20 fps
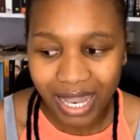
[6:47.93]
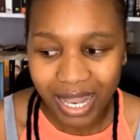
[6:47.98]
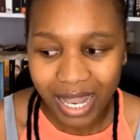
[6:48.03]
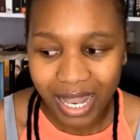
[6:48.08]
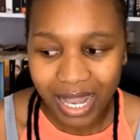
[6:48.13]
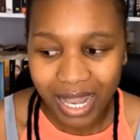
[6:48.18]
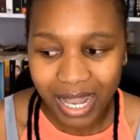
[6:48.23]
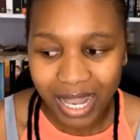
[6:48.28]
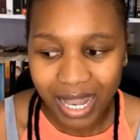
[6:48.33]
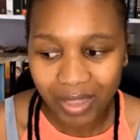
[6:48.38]

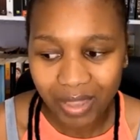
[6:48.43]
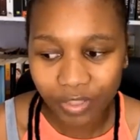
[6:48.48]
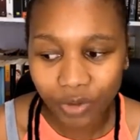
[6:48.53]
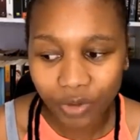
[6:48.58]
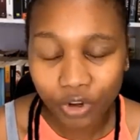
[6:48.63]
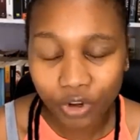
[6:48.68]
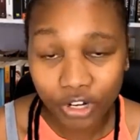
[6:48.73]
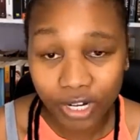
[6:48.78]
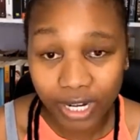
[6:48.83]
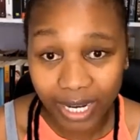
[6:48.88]
the good
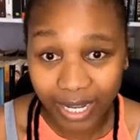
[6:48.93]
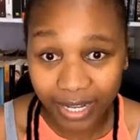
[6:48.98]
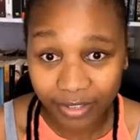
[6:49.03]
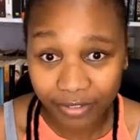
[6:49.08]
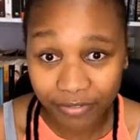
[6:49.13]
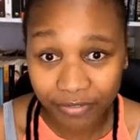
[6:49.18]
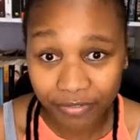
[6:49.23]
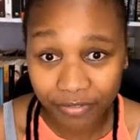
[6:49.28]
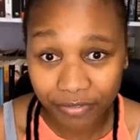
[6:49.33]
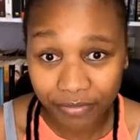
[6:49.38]

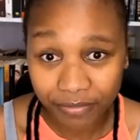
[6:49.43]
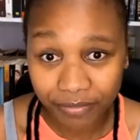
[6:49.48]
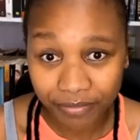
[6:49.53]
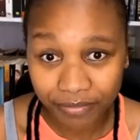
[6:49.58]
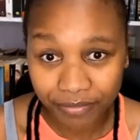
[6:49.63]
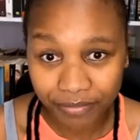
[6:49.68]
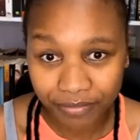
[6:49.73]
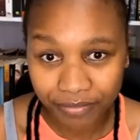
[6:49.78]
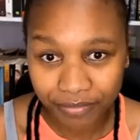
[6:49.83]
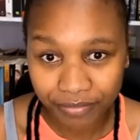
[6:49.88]
life,
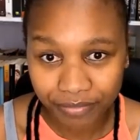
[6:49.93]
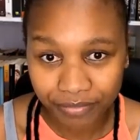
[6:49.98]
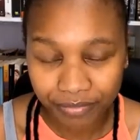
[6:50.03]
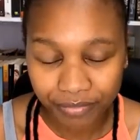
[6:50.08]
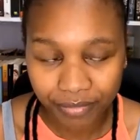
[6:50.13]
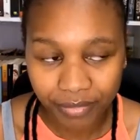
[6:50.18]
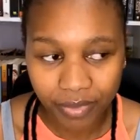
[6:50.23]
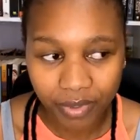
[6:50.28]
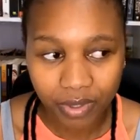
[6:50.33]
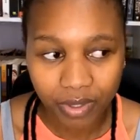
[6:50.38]

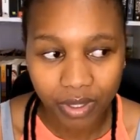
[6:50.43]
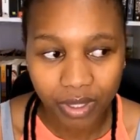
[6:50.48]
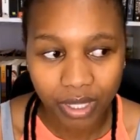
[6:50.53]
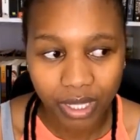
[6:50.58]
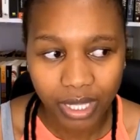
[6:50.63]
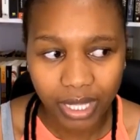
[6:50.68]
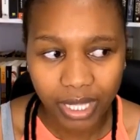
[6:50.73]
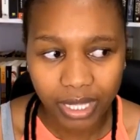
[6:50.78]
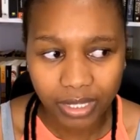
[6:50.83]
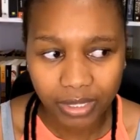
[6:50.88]

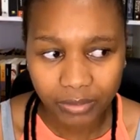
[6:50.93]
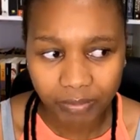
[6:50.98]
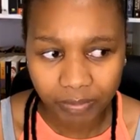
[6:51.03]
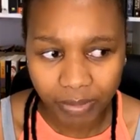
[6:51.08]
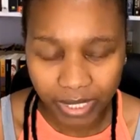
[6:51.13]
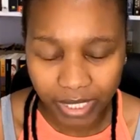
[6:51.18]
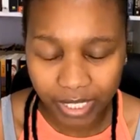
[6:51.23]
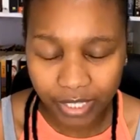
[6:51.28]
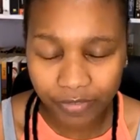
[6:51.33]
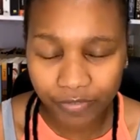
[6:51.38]
and
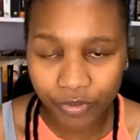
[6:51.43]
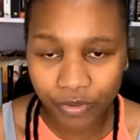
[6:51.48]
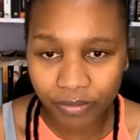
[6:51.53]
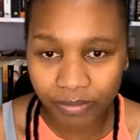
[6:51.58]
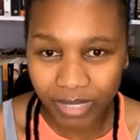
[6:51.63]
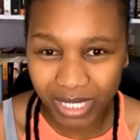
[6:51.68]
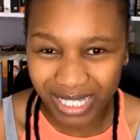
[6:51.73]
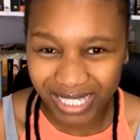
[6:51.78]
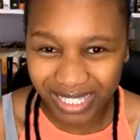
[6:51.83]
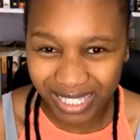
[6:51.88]
believe you me,
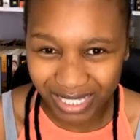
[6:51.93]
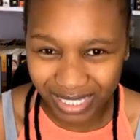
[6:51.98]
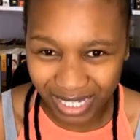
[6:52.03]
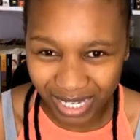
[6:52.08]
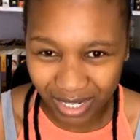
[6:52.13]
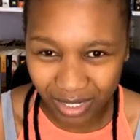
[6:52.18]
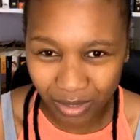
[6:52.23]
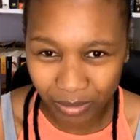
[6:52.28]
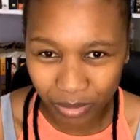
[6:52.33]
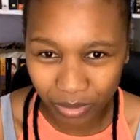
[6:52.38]
it's
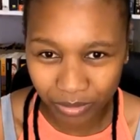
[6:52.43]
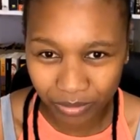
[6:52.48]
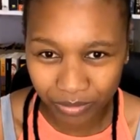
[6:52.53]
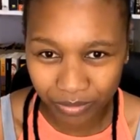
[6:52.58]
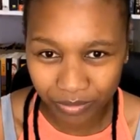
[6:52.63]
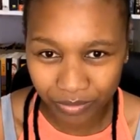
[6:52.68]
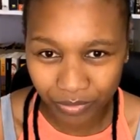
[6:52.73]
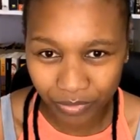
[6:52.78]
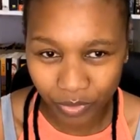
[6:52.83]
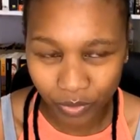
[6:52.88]
attainable,
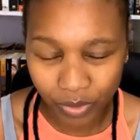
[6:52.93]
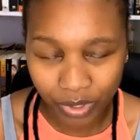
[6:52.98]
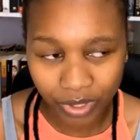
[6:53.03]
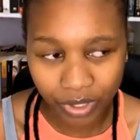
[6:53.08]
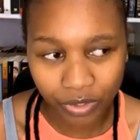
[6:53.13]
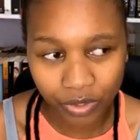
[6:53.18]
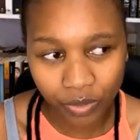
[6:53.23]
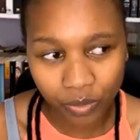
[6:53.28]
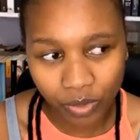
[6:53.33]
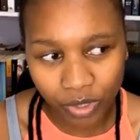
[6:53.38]
whether you
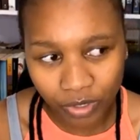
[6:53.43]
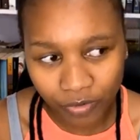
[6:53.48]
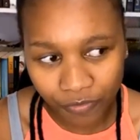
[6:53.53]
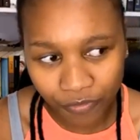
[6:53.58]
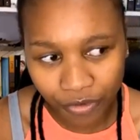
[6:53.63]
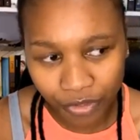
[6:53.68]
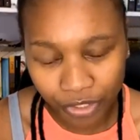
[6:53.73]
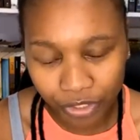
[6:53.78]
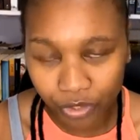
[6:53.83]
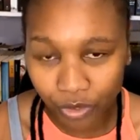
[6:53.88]
work for it
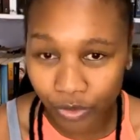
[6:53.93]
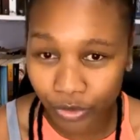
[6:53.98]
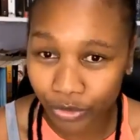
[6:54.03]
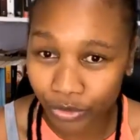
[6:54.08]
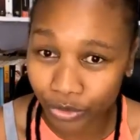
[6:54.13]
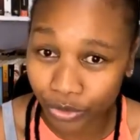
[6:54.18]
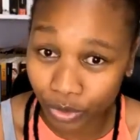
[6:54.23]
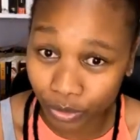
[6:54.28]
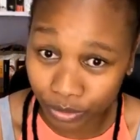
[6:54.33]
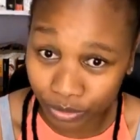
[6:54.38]
or you
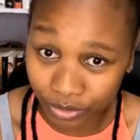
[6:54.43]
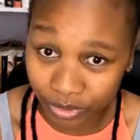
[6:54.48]
don't.